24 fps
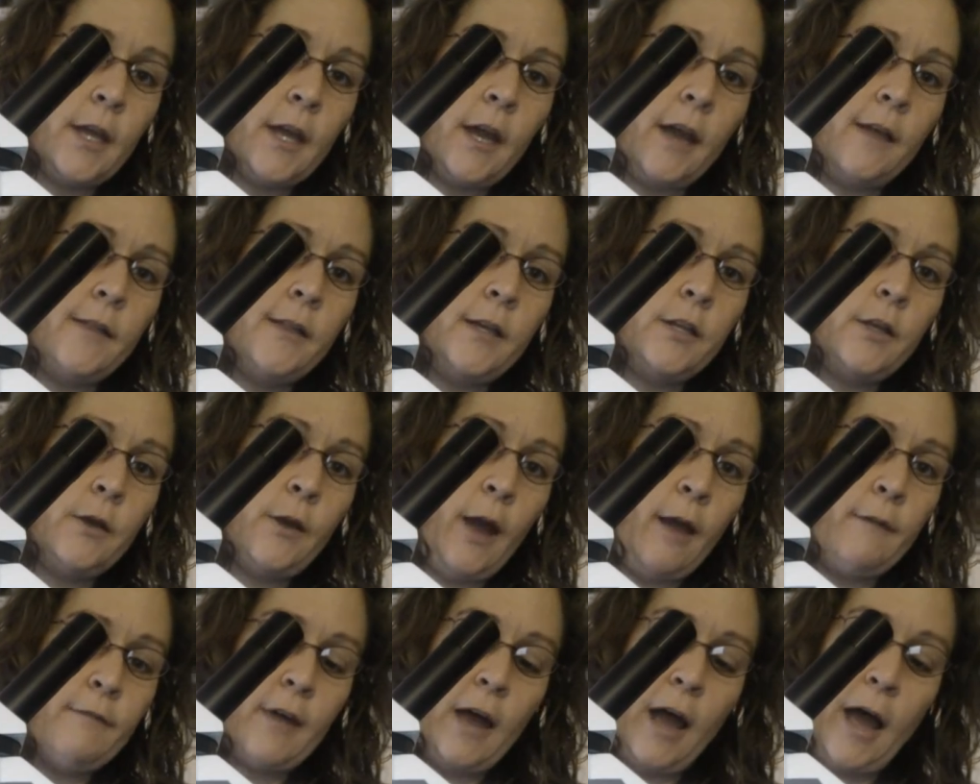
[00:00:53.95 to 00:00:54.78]
And then you
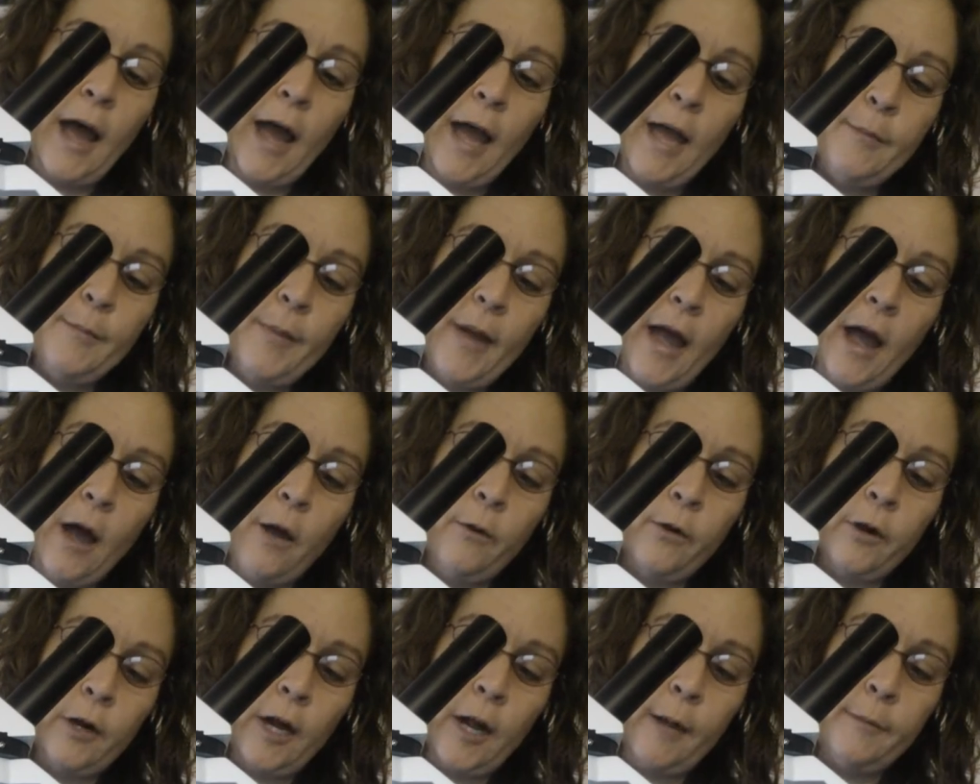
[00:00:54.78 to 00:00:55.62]
have the high
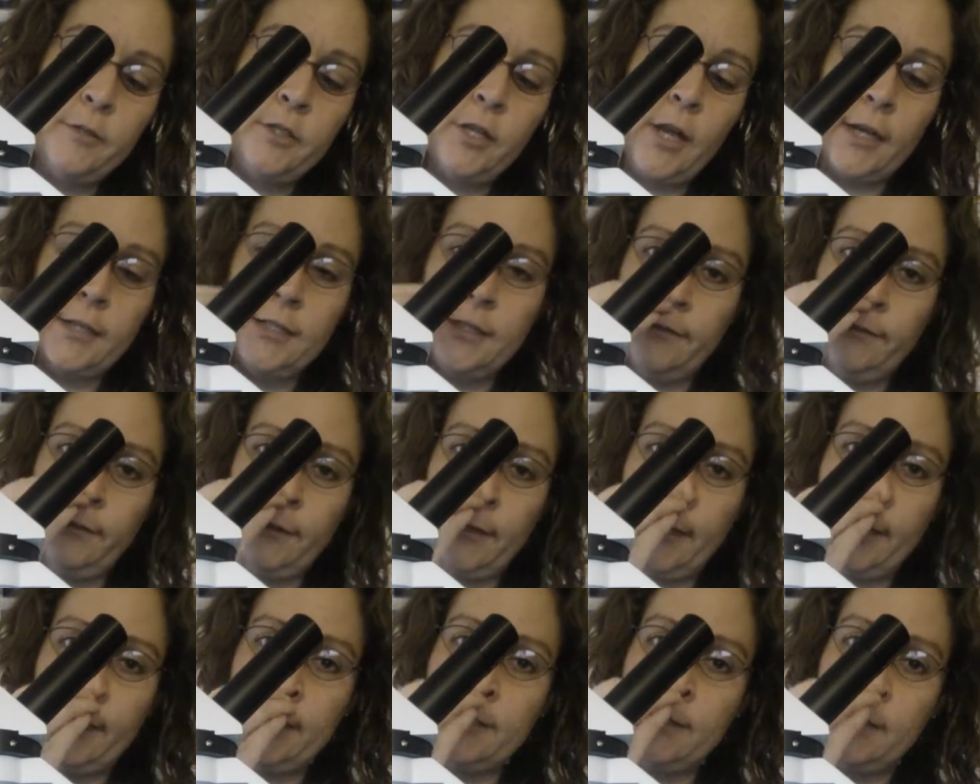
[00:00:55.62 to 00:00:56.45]
power objective
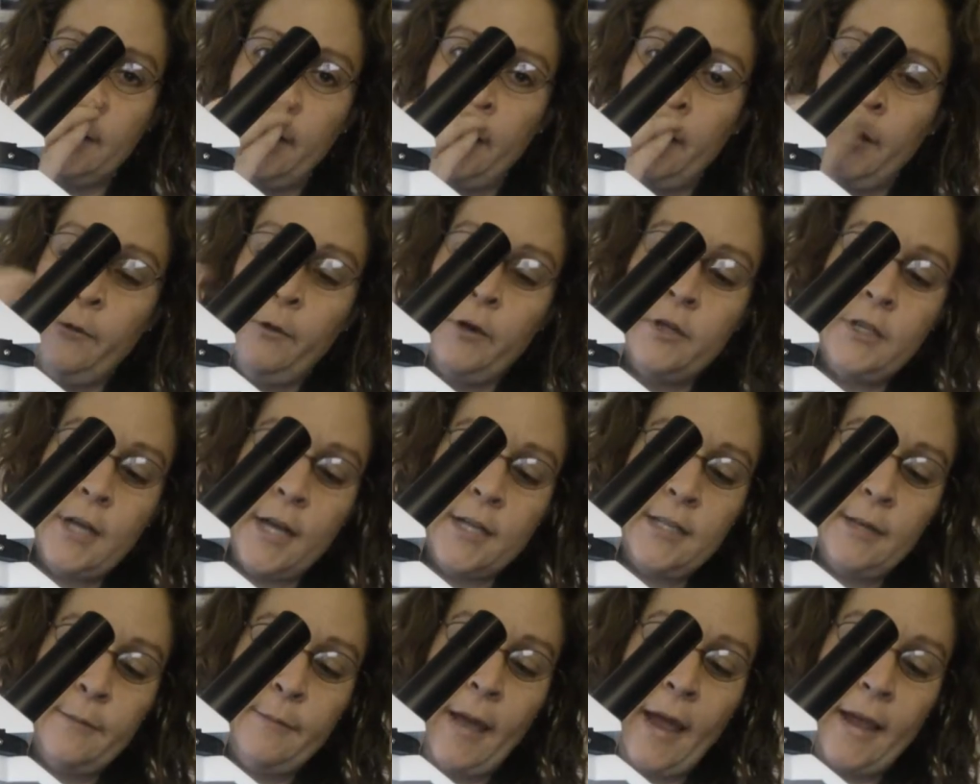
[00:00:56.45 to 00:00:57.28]
lens, which
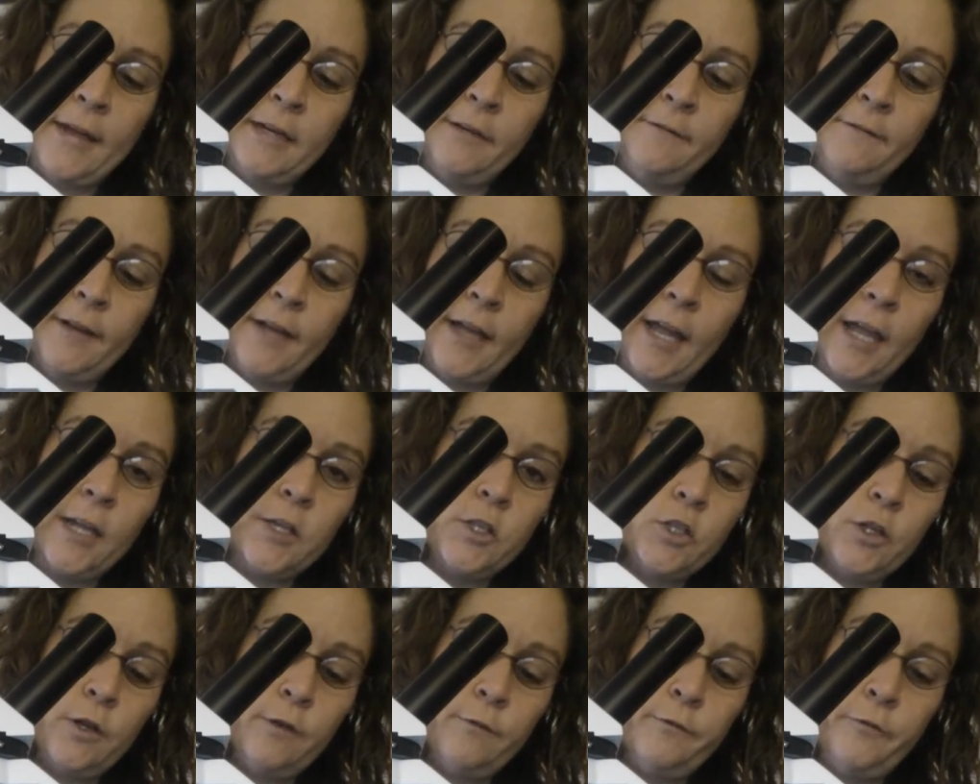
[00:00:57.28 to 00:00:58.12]
has a
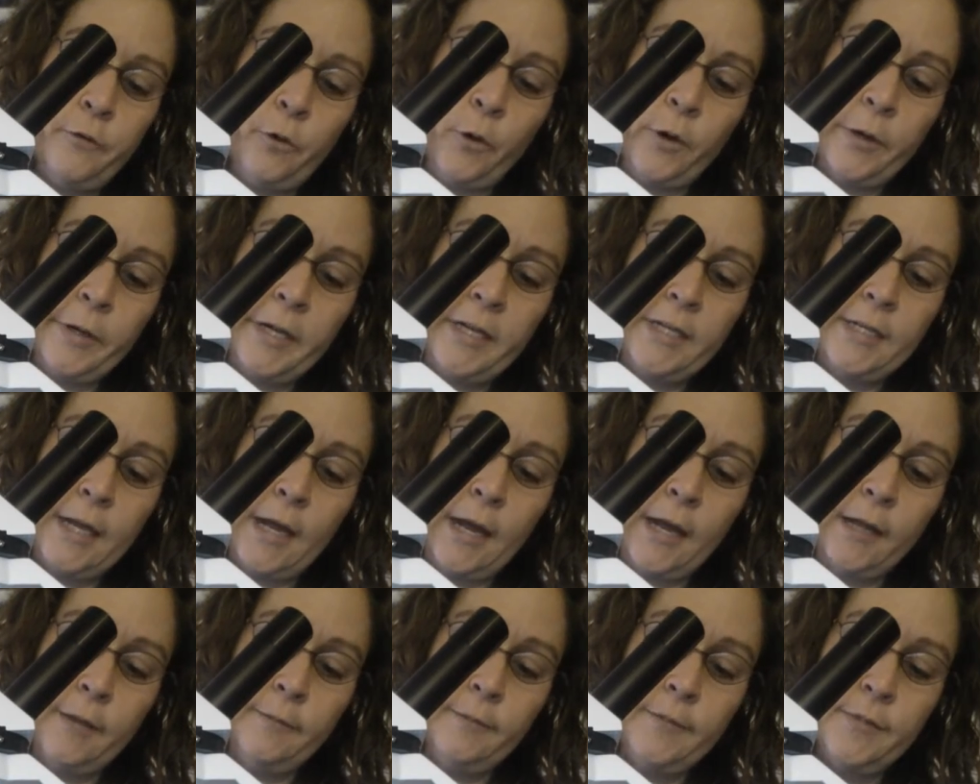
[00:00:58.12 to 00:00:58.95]
magnification of 40
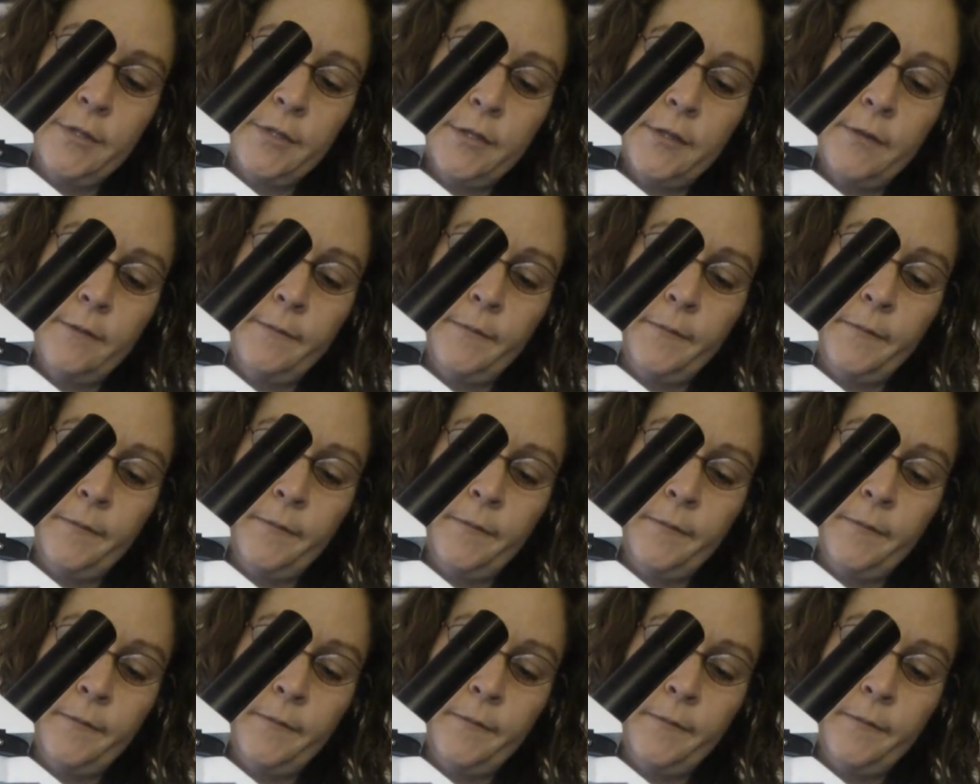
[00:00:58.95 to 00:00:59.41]
times.